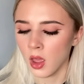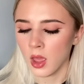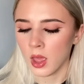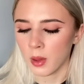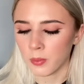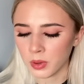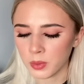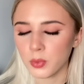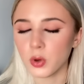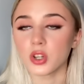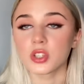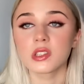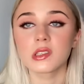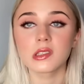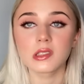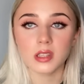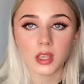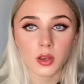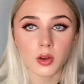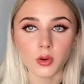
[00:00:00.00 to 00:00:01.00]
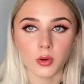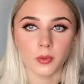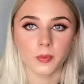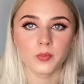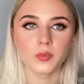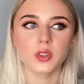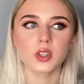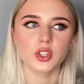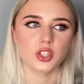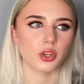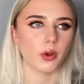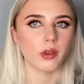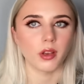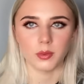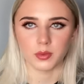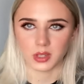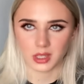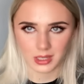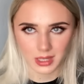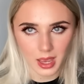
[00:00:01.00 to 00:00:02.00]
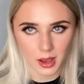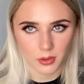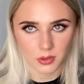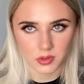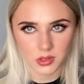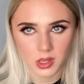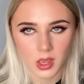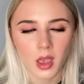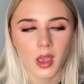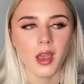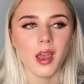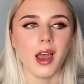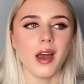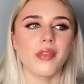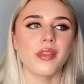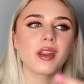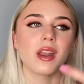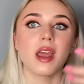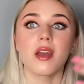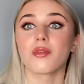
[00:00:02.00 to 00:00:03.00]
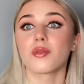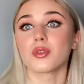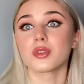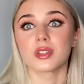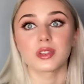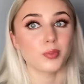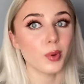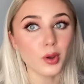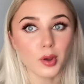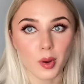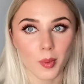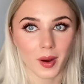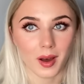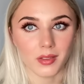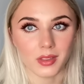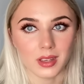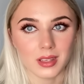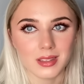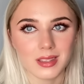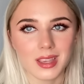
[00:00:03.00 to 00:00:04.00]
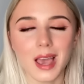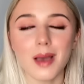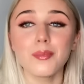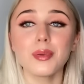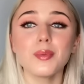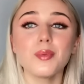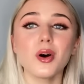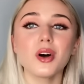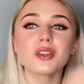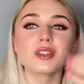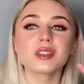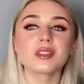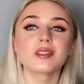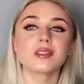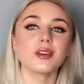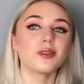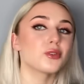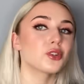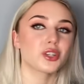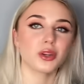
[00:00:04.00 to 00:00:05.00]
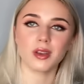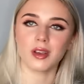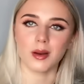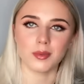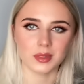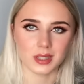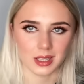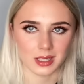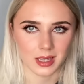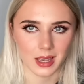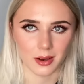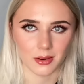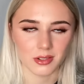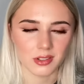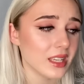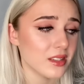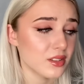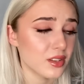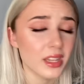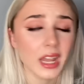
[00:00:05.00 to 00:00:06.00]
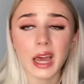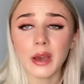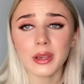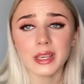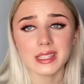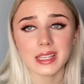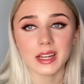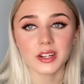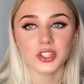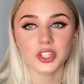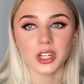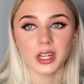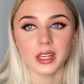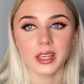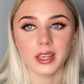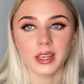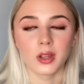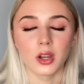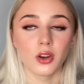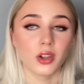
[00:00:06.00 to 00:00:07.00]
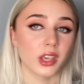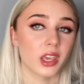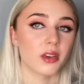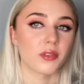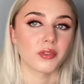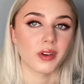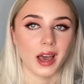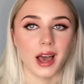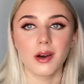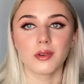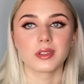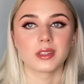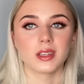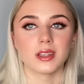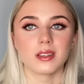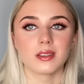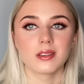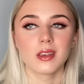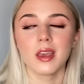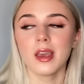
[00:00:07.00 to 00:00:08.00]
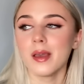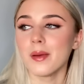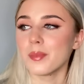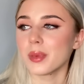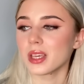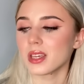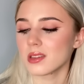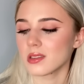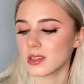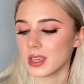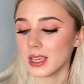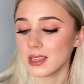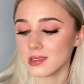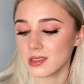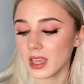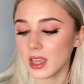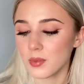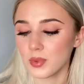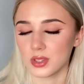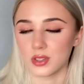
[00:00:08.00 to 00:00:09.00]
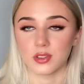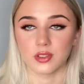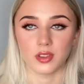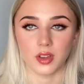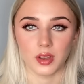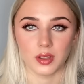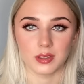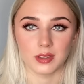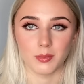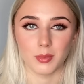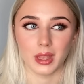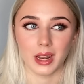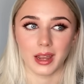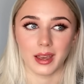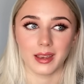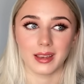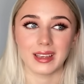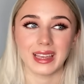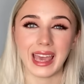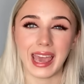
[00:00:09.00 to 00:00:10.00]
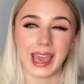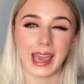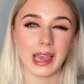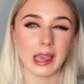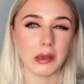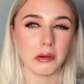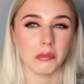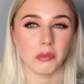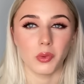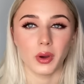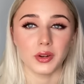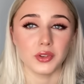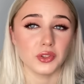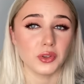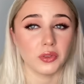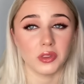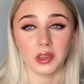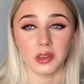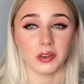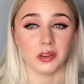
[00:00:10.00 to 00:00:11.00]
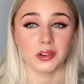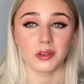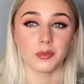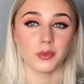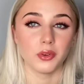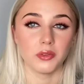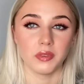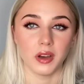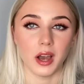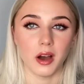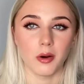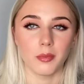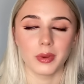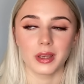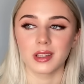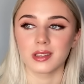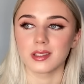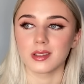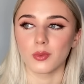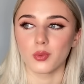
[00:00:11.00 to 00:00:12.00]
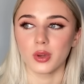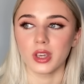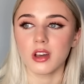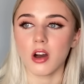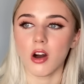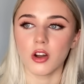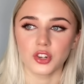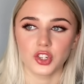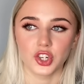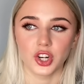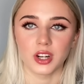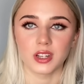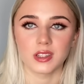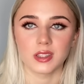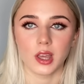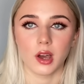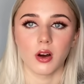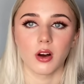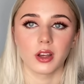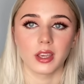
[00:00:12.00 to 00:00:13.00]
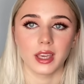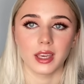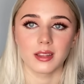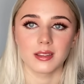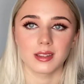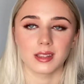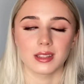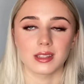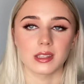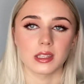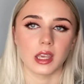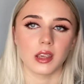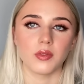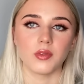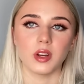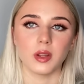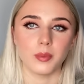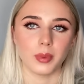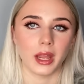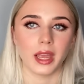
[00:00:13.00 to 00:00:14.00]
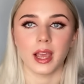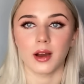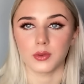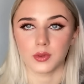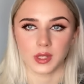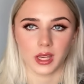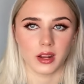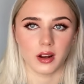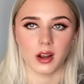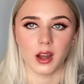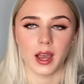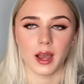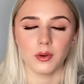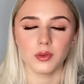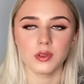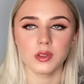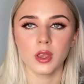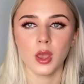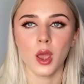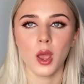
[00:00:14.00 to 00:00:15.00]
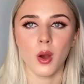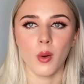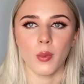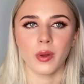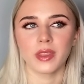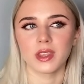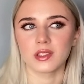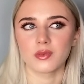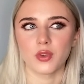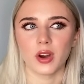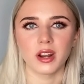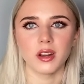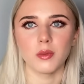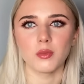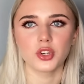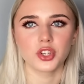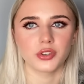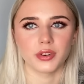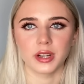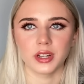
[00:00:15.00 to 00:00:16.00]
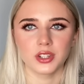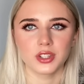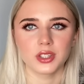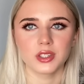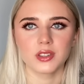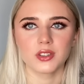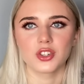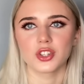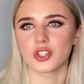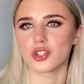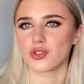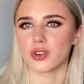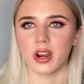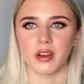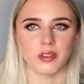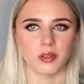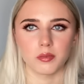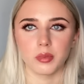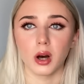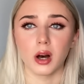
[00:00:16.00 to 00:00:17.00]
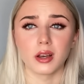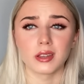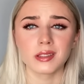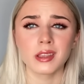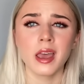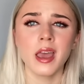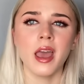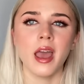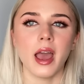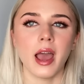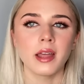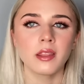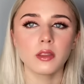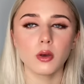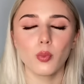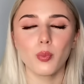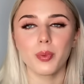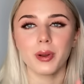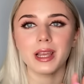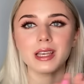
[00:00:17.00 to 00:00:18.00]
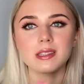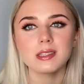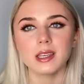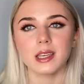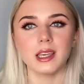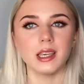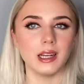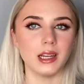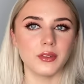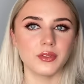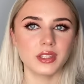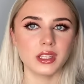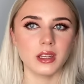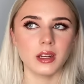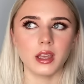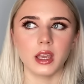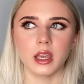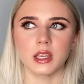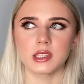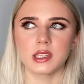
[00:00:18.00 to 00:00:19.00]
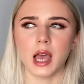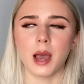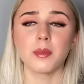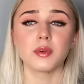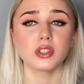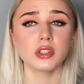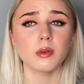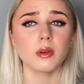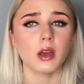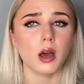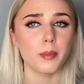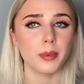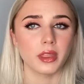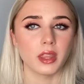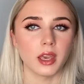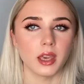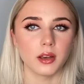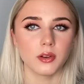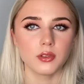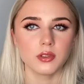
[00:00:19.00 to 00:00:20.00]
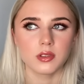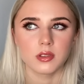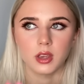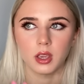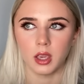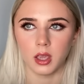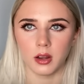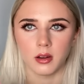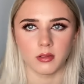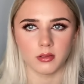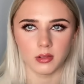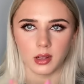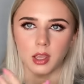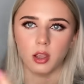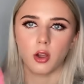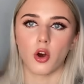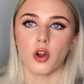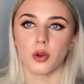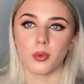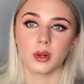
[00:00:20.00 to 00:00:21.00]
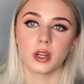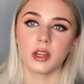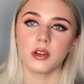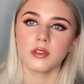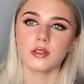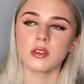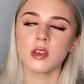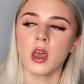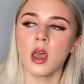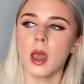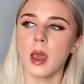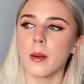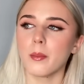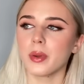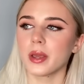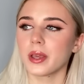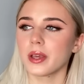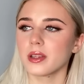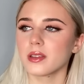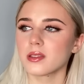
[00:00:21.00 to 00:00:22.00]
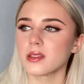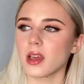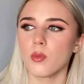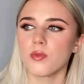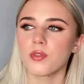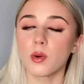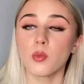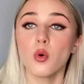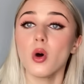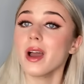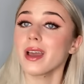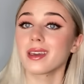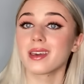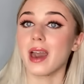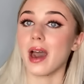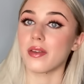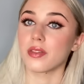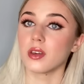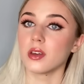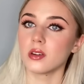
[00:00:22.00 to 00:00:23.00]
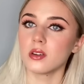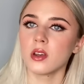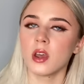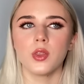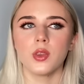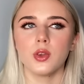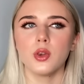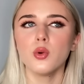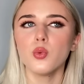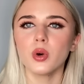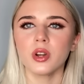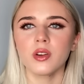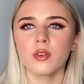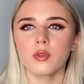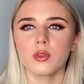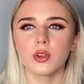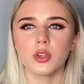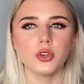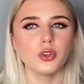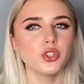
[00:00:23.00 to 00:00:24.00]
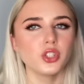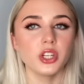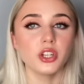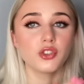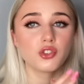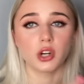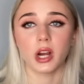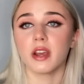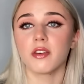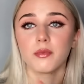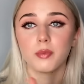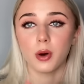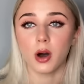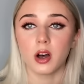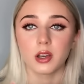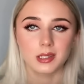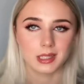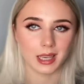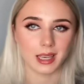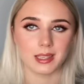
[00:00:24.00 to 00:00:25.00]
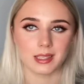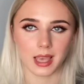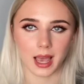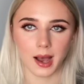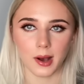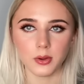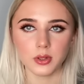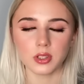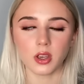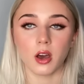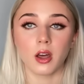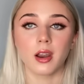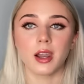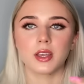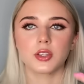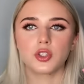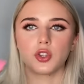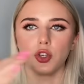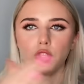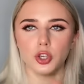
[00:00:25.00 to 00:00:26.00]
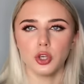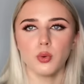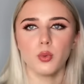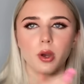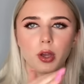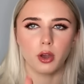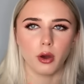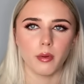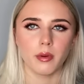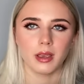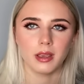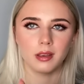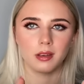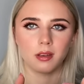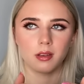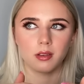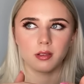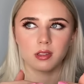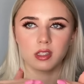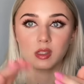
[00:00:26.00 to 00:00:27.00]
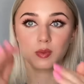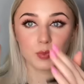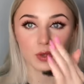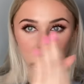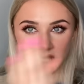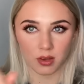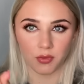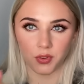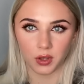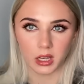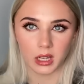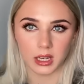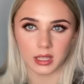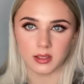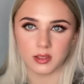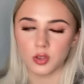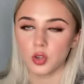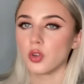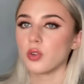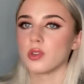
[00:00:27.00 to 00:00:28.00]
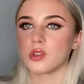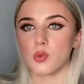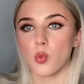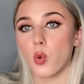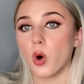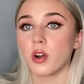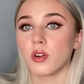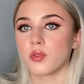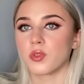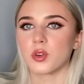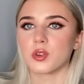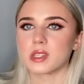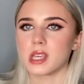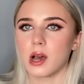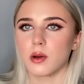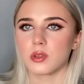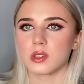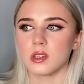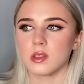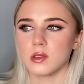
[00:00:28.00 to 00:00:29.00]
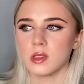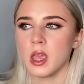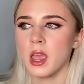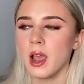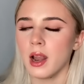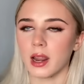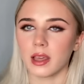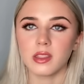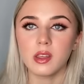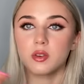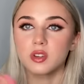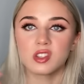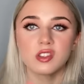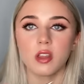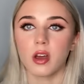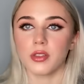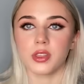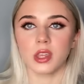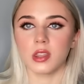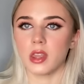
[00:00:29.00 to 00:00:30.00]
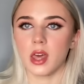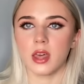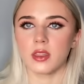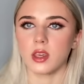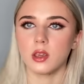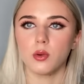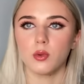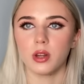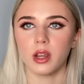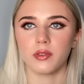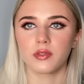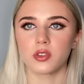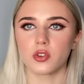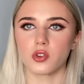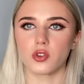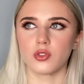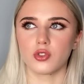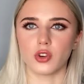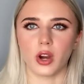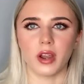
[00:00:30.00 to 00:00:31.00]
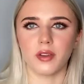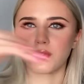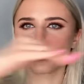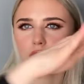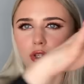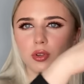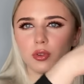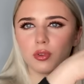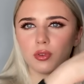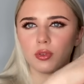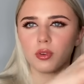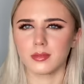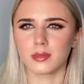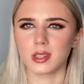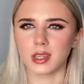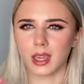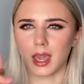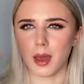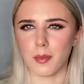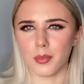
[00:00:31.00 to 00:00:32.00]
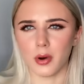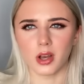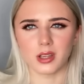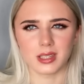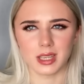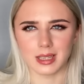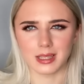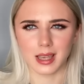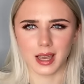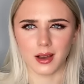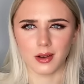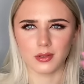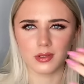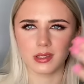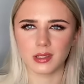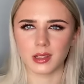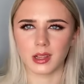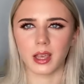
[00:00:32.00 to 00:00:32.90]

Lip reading: And people are still showing up to his house. And then everyone spoke about this and people are still showing up to his house. So now he's actually looking for houses because his neighbors are starting to be like, hey, when do you think you're gonna move out? Because we can't trust that our kids can safely play outside our house when there's random strangers just driving past. And the place that he lives in is, I'm assuming, up in the hills, in like Hollywood Hills, because from what I gathered, you wouldn't usually drive past his house unless you were going specifically to one of those houses. Like, there is nothing there that you would have to drive to get past his house.